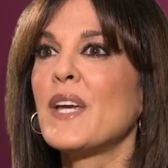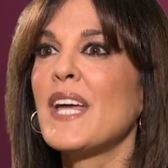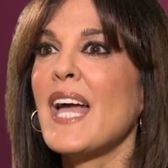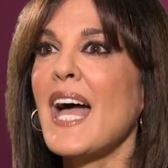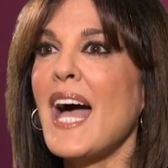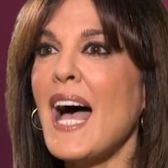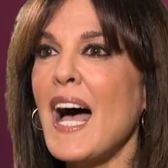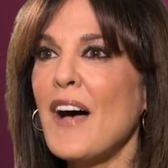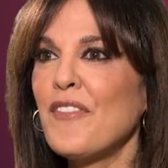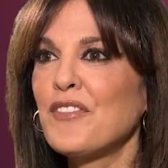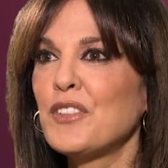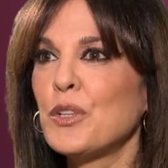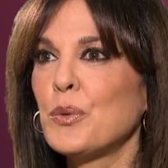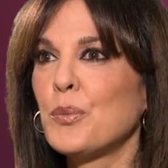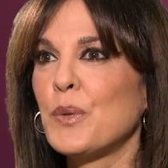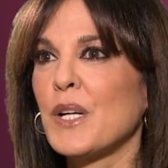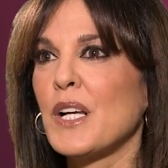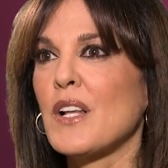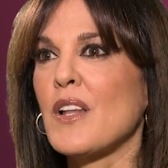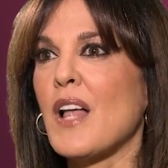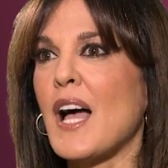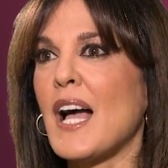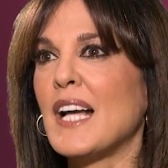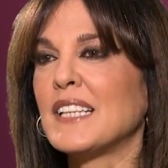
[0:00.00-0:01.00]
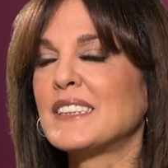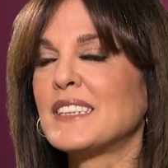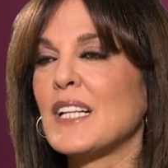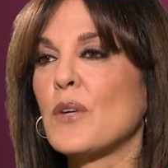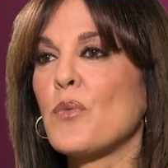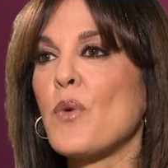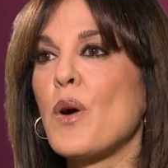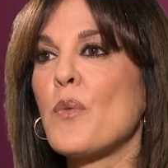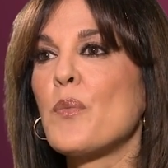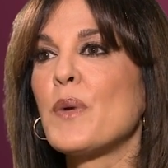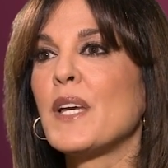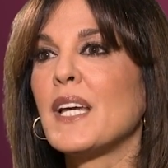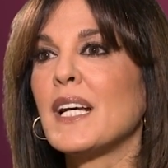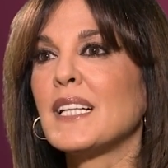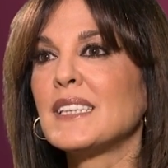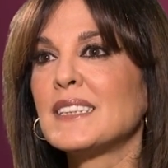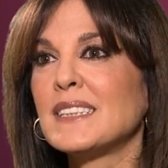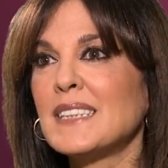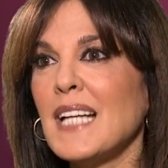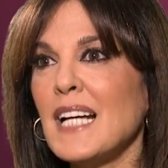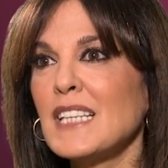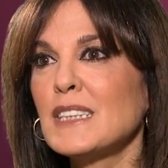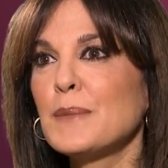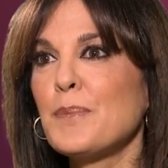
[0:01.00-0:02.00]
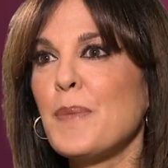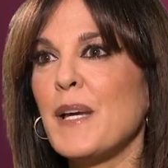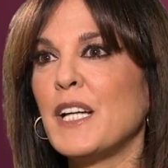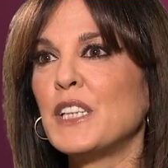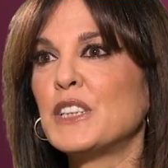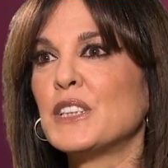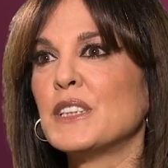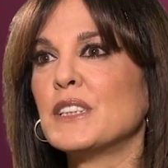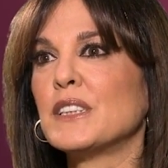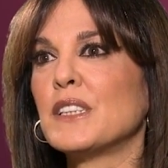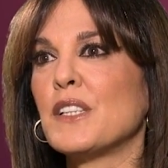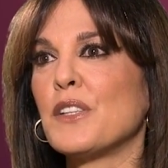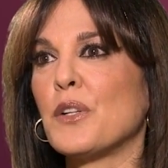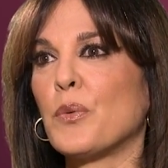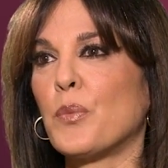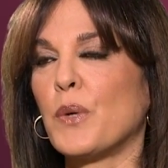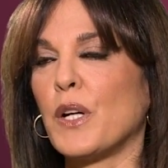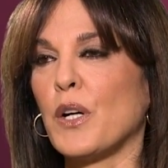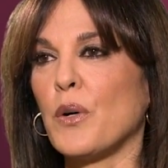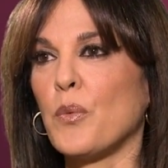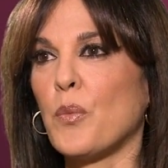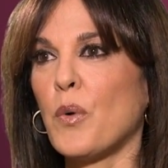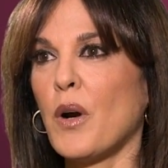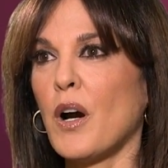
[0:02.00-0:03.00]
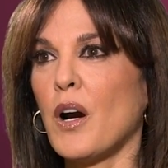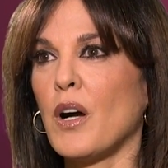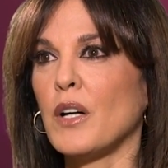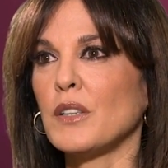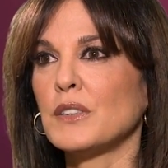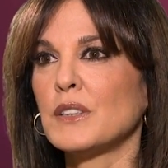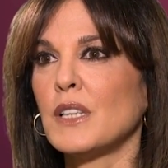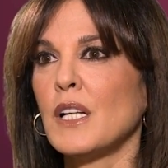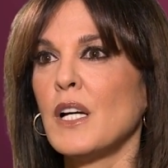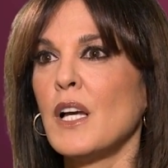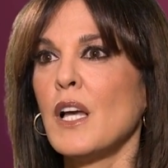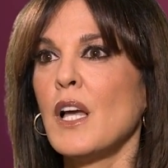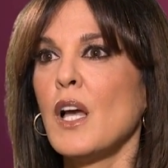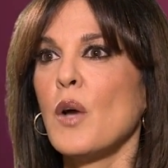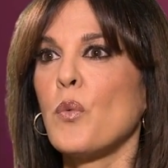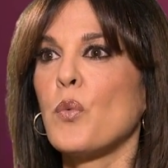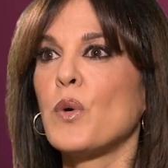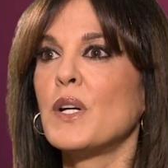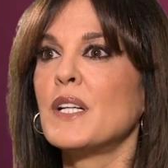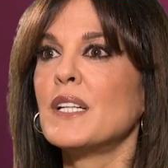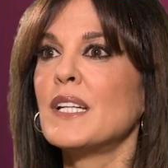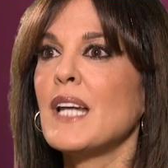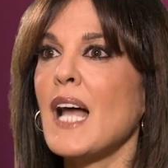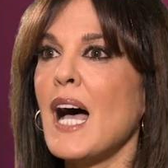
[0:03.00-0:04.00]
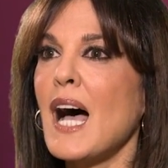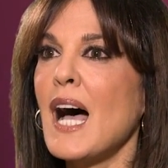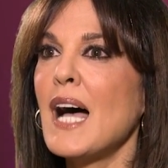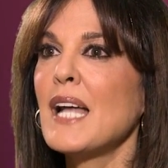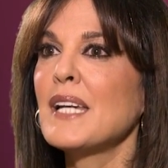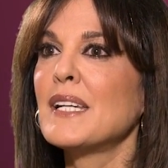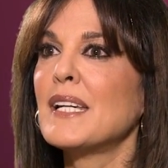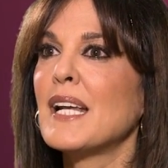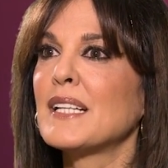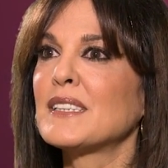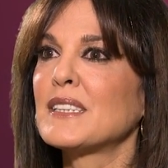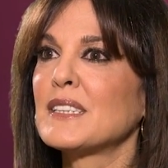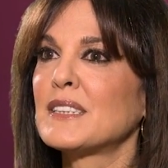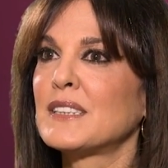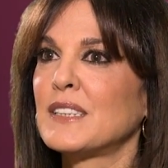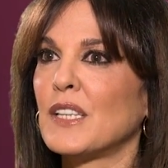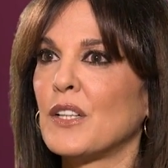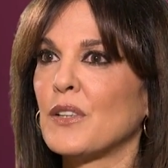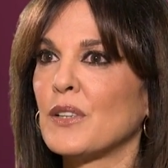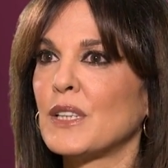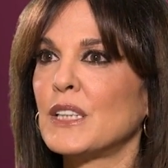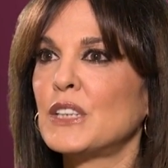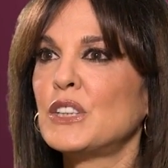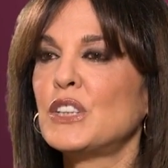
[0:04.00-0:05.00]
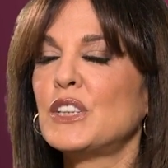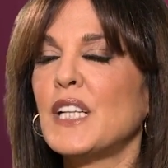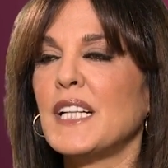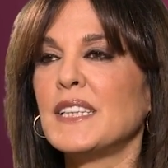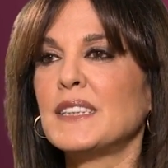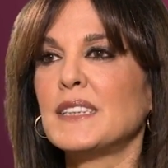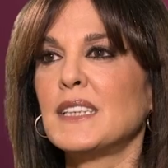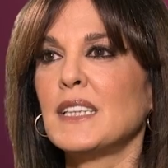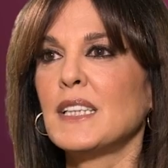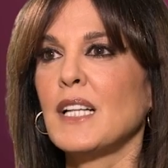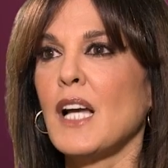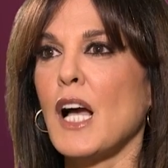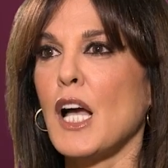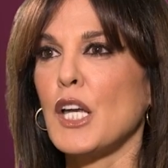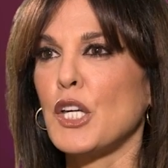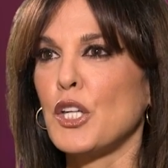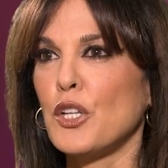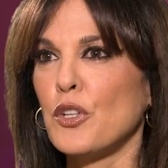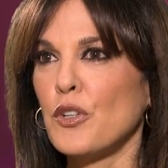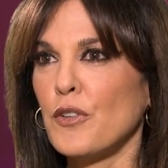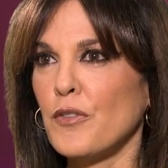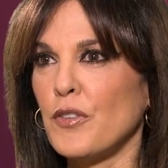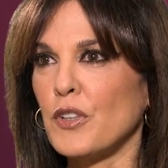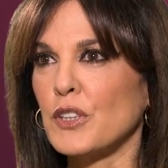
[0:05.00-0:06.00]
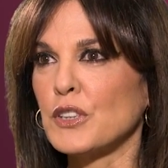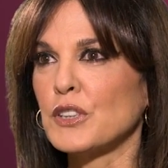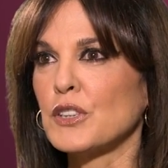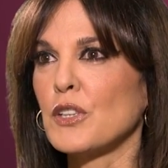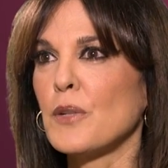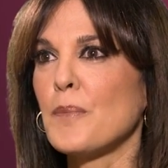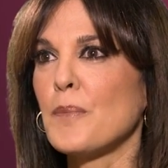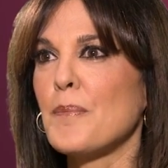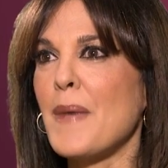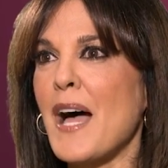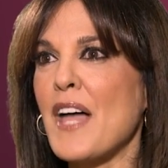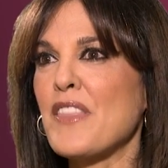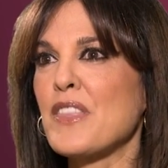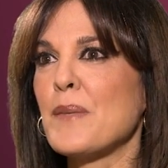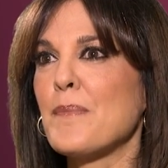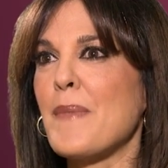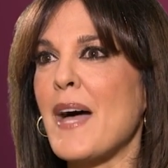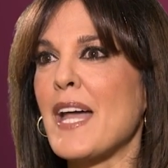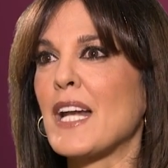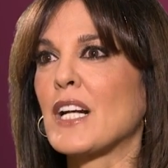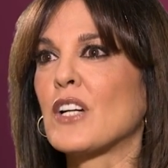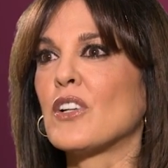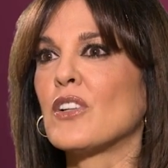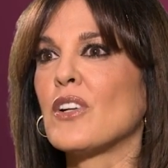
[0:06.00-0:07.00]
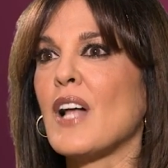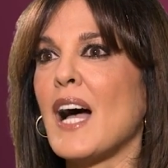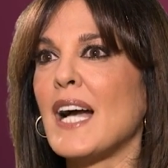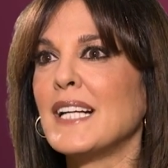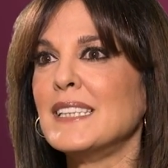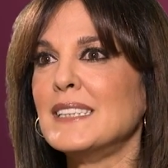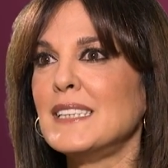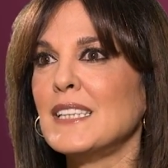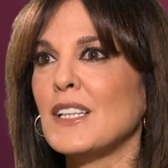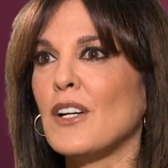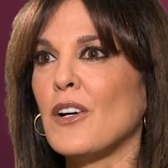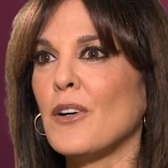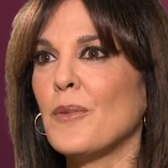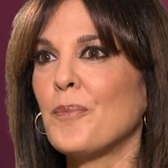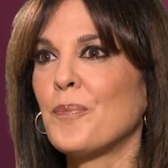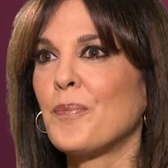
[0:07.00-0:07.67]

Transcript: have to realize that when we assess patients in the real world, we're not necessarily chasing a universal mathematical ideal.